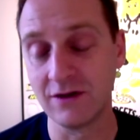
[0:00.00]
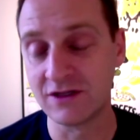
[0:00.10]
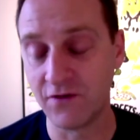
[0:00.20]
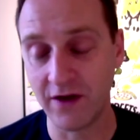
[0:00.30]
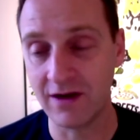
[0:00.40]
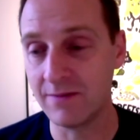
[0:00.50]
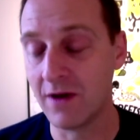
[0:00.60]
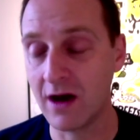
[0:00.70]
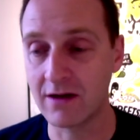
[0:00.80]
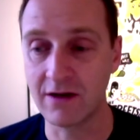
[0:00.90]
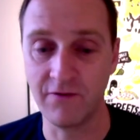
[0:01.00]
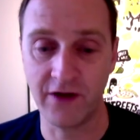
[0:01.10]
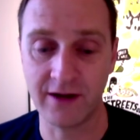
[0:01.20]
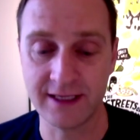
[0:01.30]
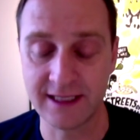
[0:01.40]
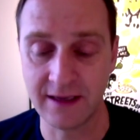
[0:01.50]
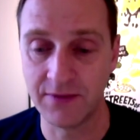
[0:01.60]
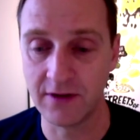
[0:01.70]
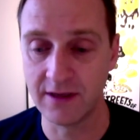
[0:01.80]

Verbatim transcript: It's very modern and very simple.